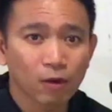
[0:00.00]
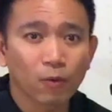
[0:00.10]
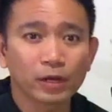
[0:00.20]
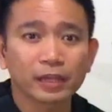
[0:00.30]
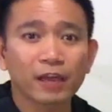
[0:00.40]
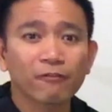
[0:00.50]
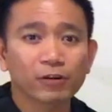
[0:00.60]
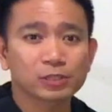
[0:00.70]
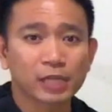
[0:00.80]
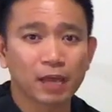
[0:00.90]
when they
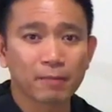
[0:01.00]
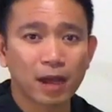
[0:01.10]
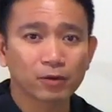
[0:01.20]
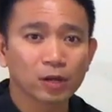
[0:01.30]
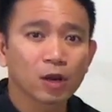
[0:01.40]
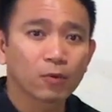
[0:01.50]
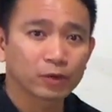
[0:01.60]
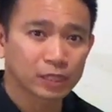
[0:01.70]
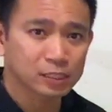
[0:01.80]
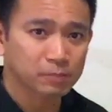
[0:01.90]
first came out
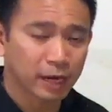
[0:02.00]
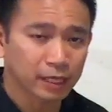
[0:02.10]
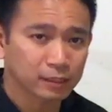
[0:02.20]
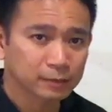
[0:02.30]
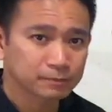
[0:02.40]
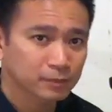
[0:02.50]
with this bike.